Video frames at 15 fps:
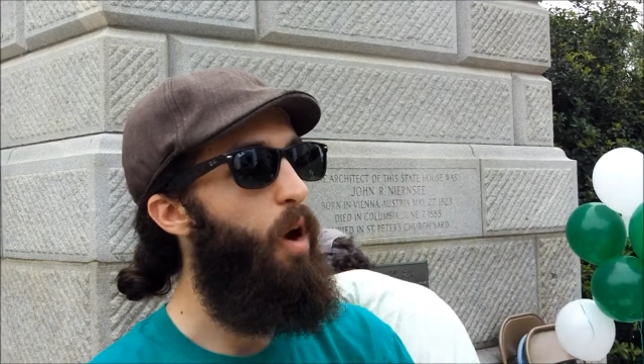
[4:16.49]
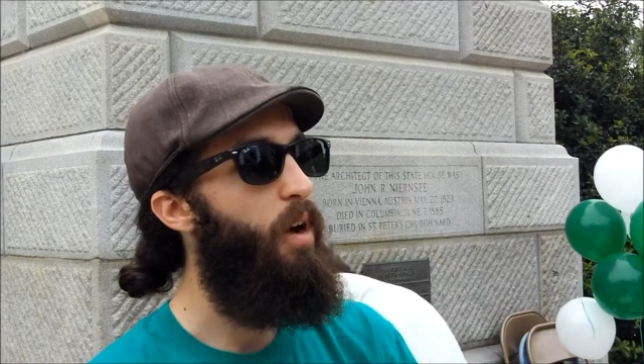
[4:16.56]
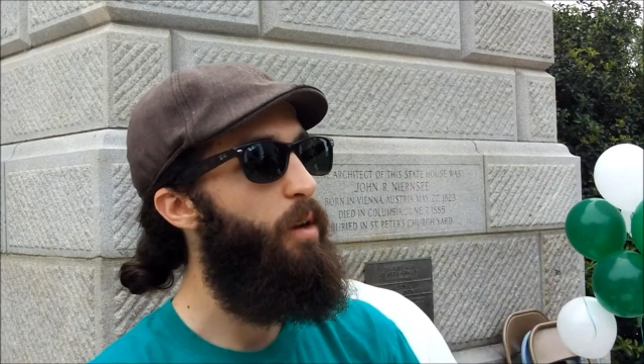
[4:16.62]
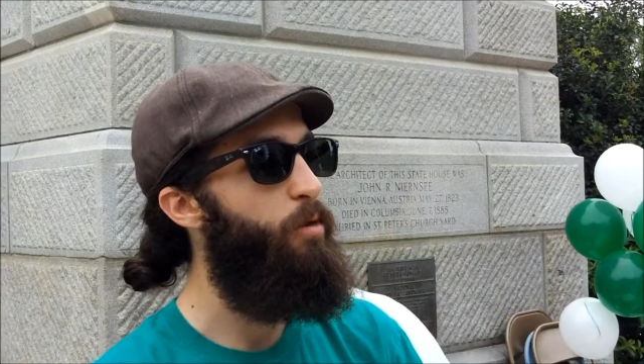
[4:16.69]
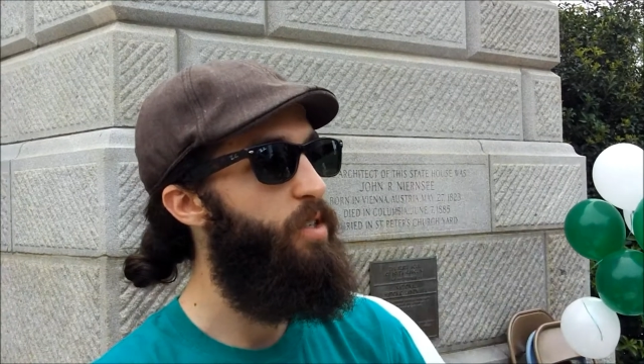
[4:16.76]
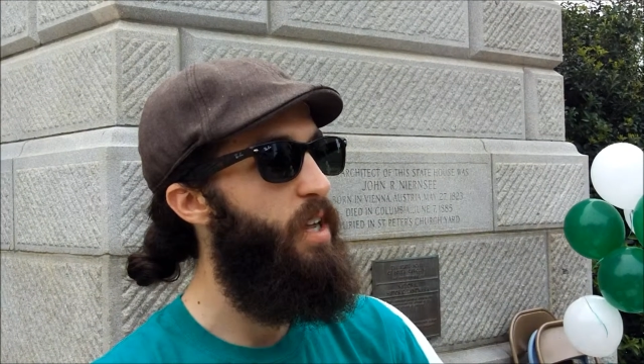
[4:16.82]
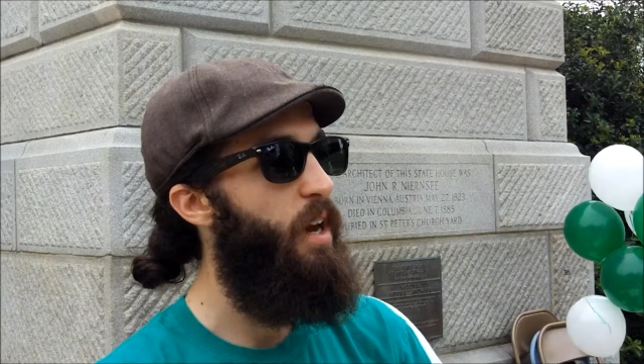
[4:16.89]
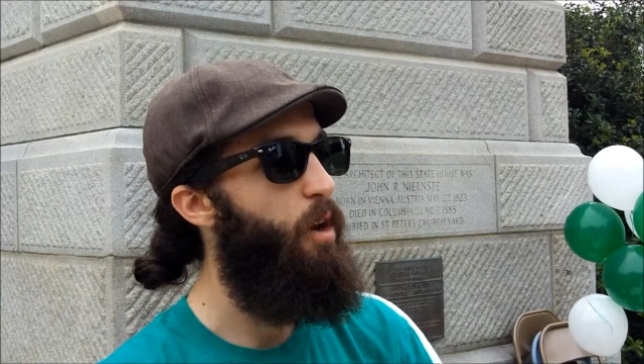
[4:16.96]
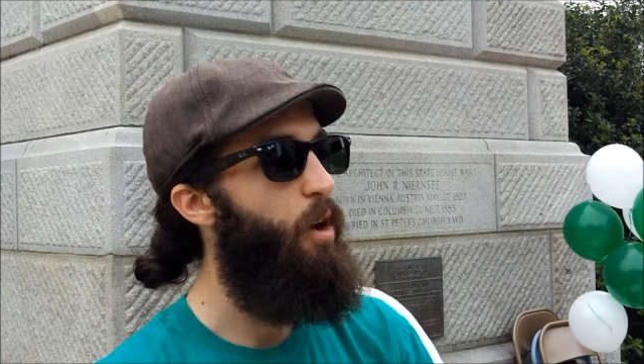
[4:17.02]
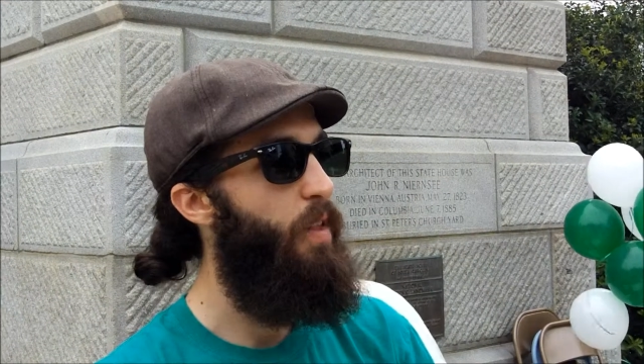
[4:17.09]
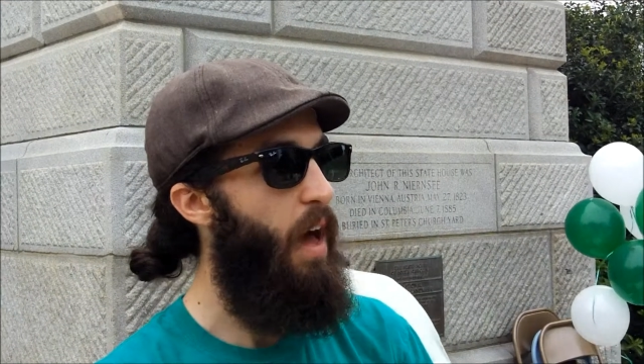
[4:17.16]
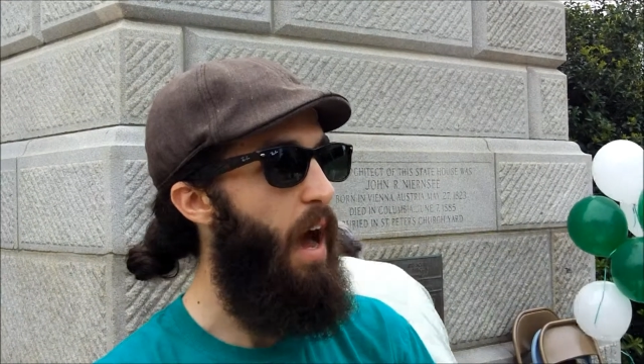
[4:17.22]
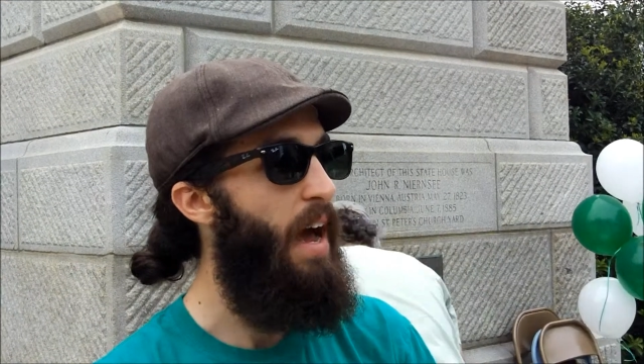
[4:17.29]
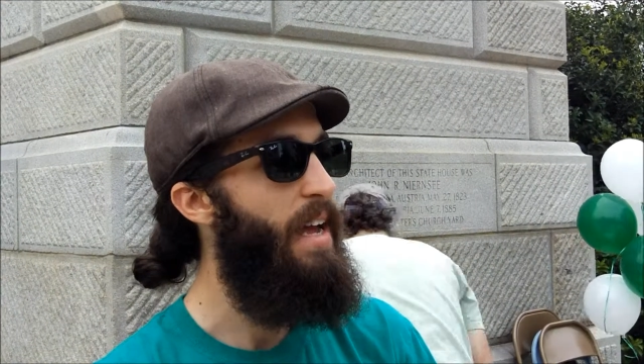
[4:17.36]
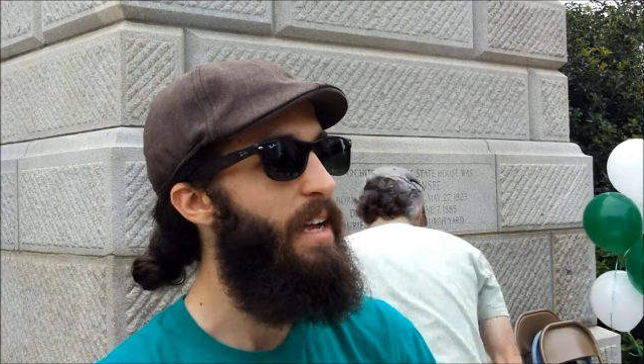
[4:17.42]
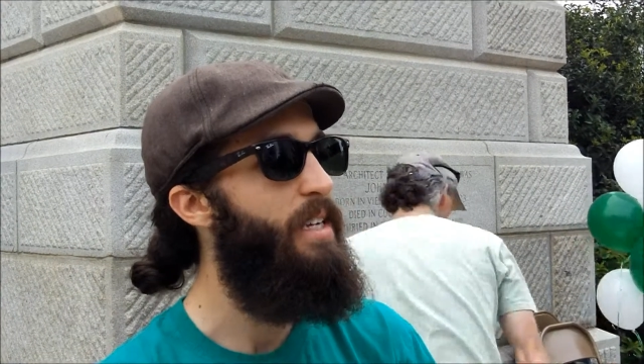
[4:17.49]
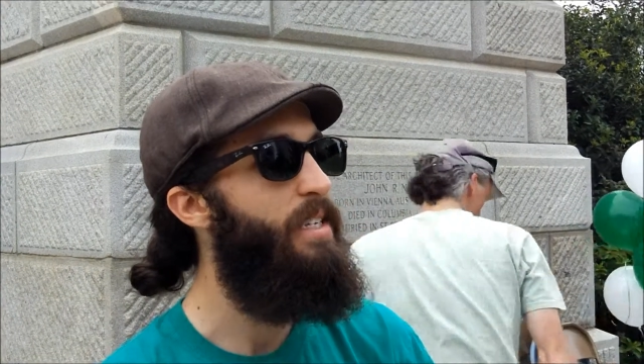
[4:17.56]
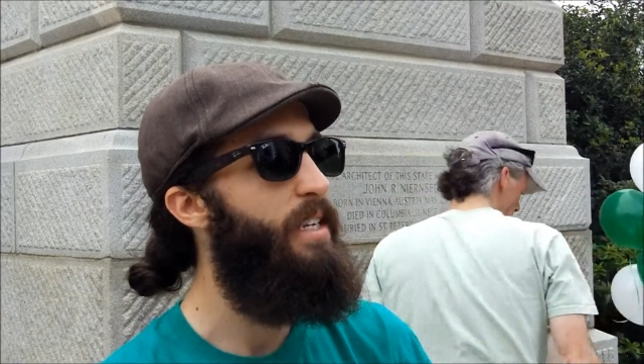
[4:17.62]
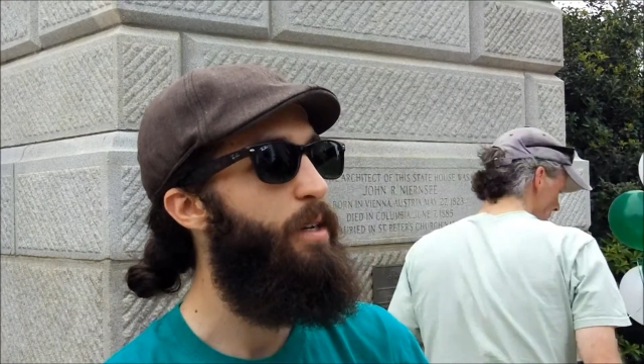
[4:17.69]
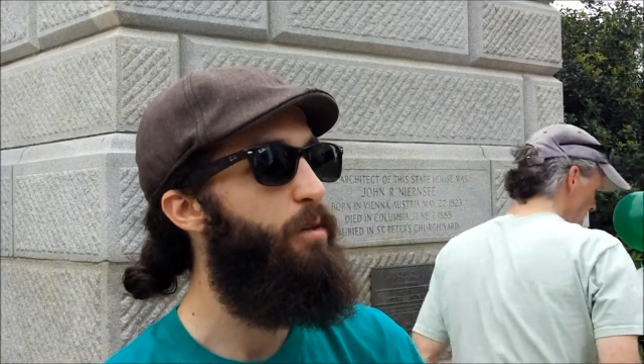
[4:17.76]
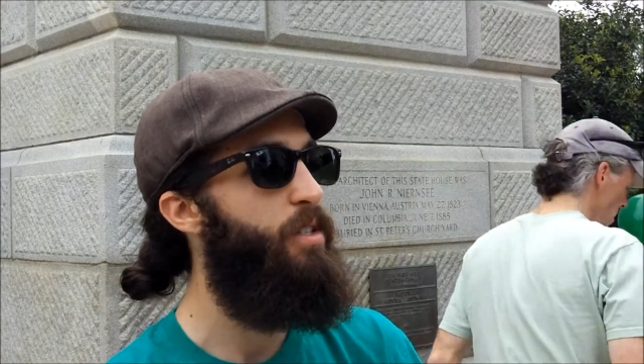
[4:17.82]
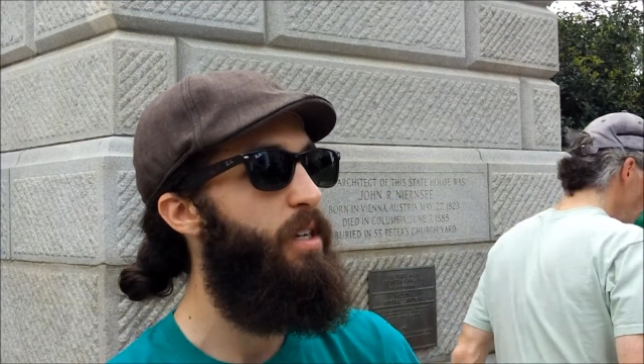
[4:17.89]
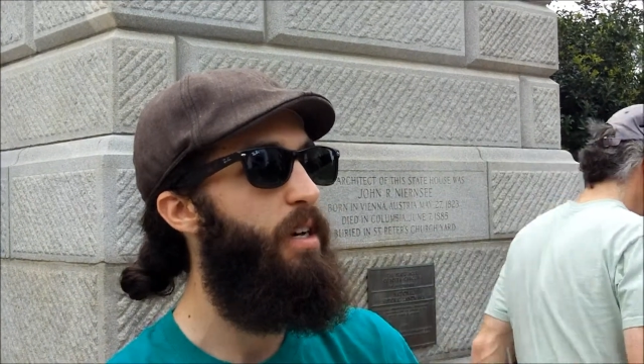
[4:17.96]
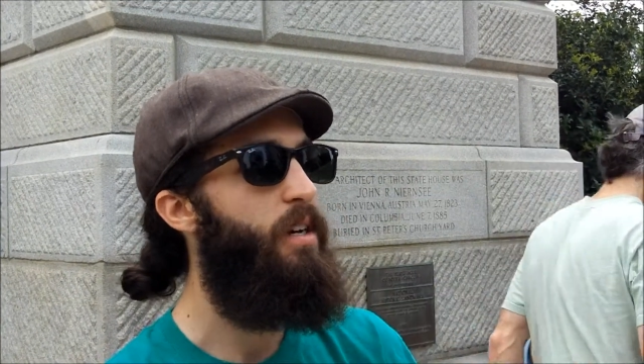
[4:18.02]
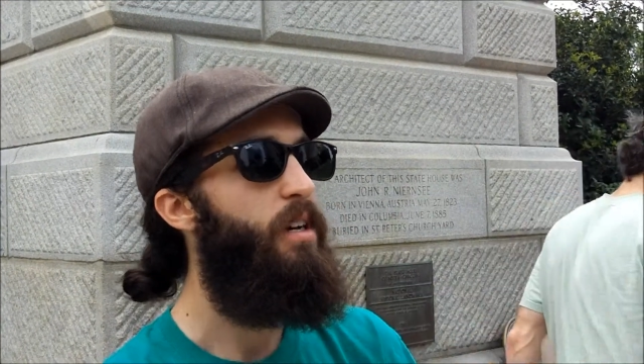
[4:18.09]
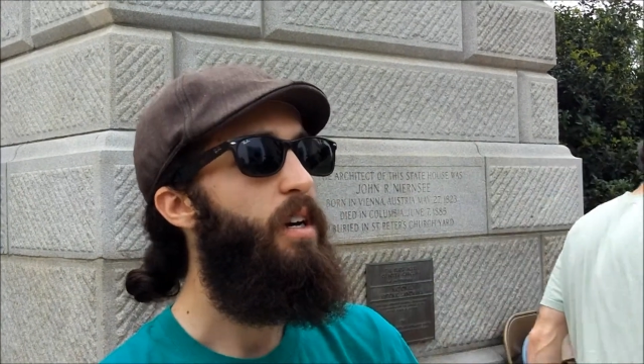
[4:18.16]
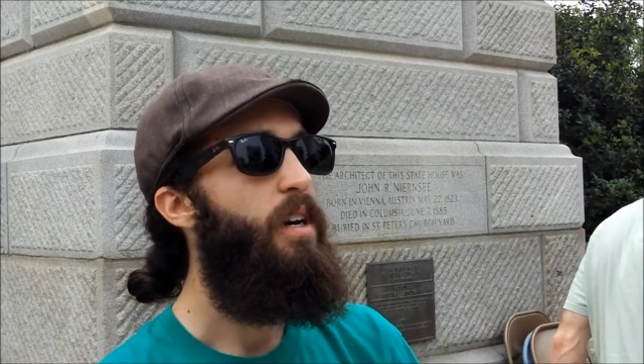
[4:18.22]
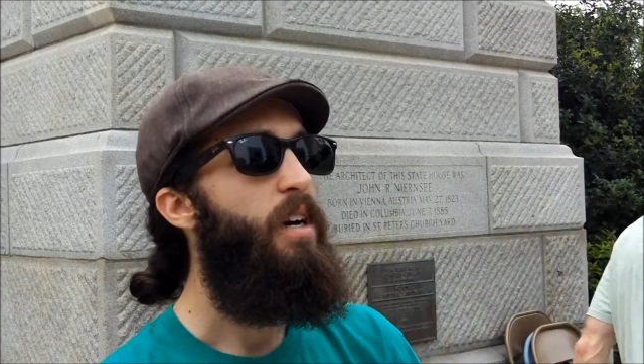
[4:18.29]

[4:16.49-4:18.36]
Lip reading: it was called the IND, it was an